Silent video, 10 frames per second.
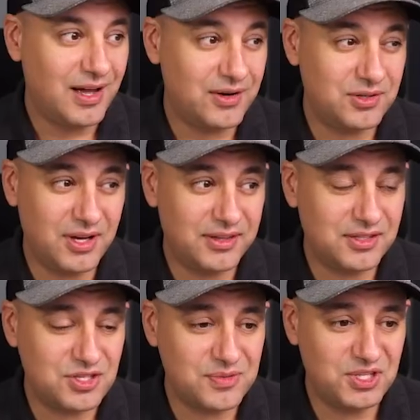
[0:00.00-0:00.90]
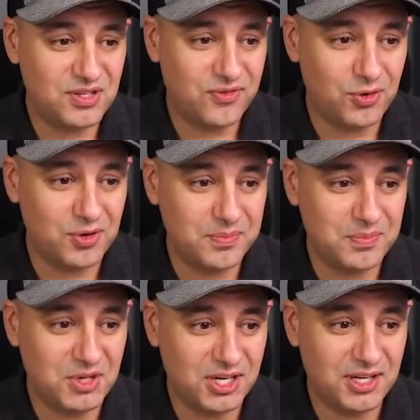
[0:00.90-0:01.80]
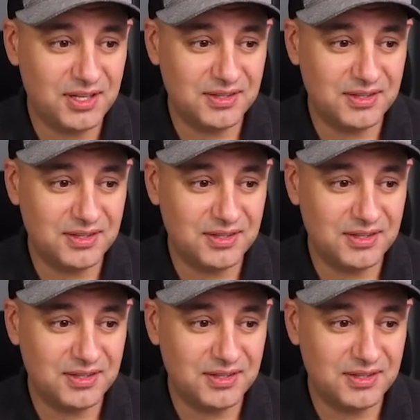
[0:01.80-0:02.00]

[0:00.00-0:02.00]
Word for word: I don't know, I think GPT-4o mini